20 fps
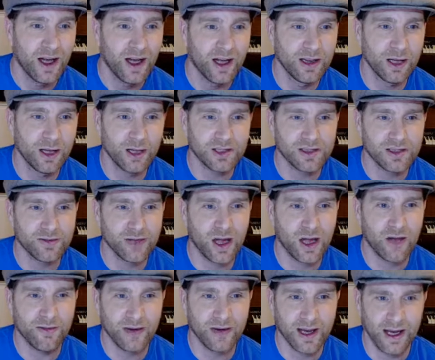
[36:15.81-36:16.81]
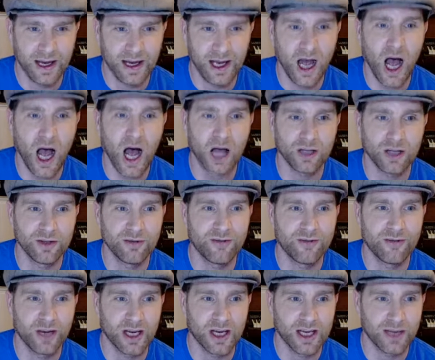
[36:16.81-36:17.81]
Lots of laughing here,
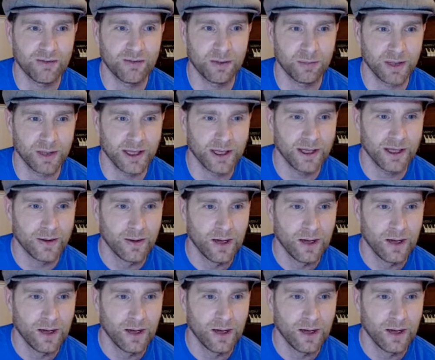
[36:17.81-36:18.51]
unforgivably.